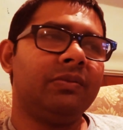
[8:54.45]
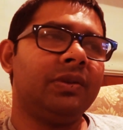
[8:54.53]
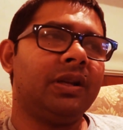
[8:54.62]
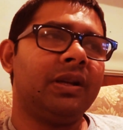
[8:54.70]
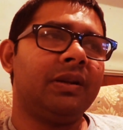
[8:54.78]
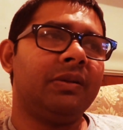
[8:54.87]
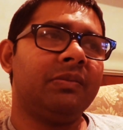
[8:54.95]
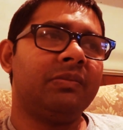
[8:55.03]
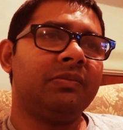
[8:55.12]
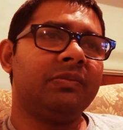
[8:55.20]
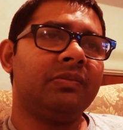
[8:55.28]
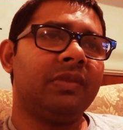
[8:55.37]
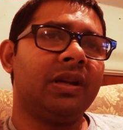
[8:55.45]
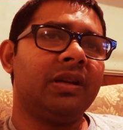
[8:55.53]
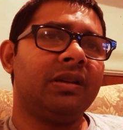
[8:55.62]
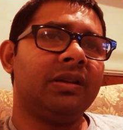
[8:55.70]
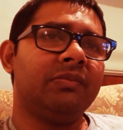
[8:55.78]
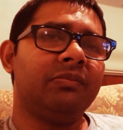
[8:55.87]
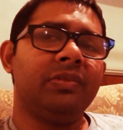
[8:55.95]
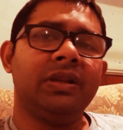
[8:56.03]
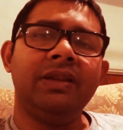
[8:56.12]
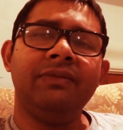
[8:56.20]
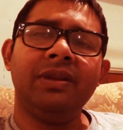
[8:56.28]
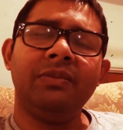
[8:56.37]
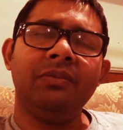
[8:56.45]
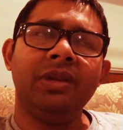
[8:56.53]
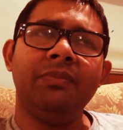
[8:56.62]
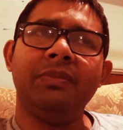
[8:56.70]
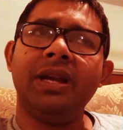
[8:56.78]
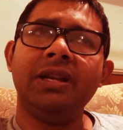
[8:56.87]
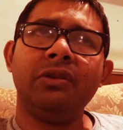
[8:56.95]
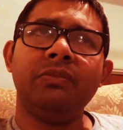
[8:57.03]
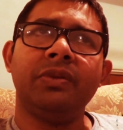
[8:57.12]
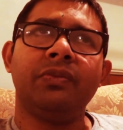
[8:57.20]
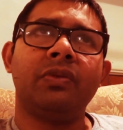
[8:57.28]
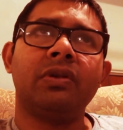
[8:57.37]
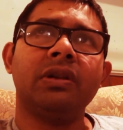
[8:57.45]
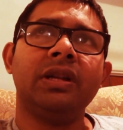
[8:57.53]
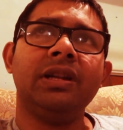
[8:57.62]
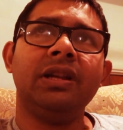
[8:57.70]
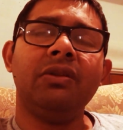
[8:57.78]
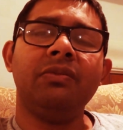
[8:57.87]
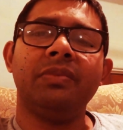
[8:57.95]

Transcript: I believe it might not be working now,